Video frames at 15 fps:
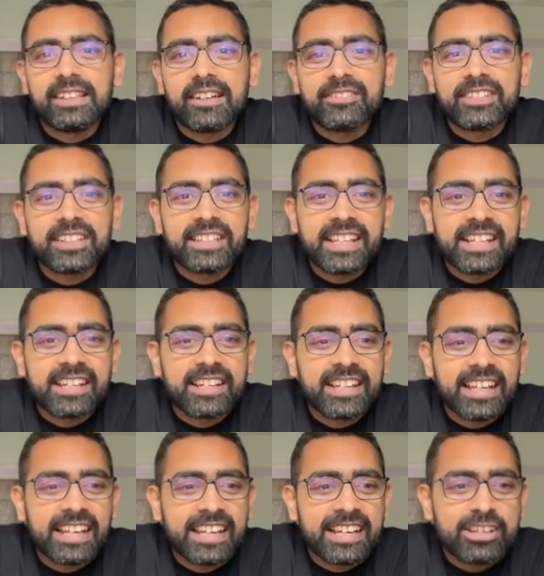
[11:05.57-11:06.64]
after the
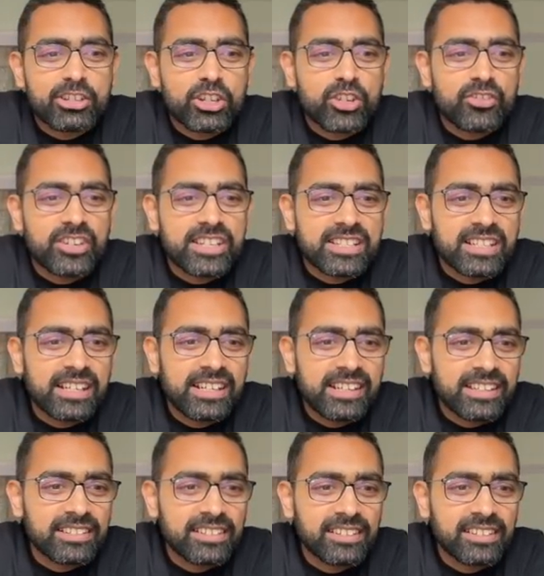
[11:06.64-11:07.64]
declaration of result,